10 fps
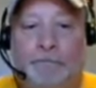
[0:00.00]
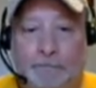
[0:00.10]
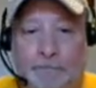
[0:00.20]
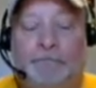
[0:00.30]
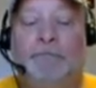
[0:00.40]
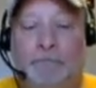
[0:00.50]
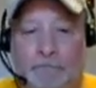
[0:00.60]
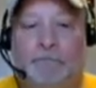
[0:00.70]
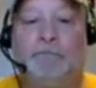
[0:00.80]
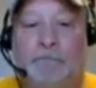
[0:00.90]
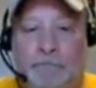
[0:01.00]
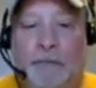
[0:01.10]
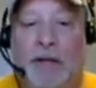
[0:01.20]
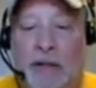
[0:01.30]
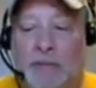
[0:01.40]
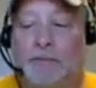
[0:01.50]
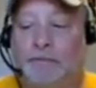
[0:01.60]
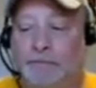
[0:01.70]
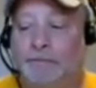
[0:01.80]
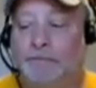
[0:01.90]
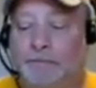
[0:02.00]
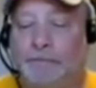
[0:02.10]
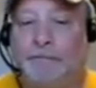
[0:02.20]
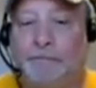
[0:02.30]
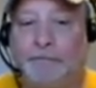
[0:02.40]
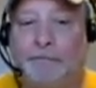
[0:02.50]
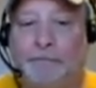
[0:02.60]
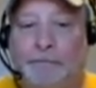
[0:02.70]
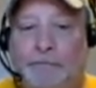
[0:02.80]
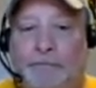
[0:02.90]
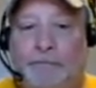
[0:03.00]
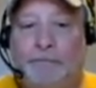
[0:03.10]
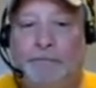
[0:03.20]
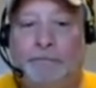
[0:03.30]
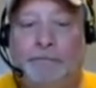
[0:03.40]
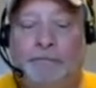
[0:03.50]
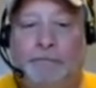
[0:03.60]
The person shown says nothing.